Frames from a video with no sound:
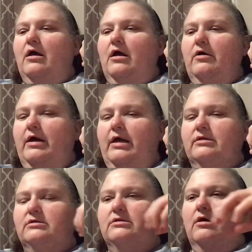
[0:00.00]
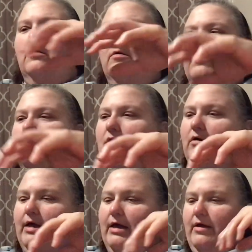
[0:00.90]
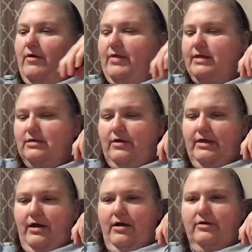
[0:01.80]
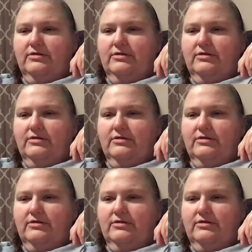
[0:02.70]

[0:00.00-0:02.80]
Okay, so Oh, that's all the yarn.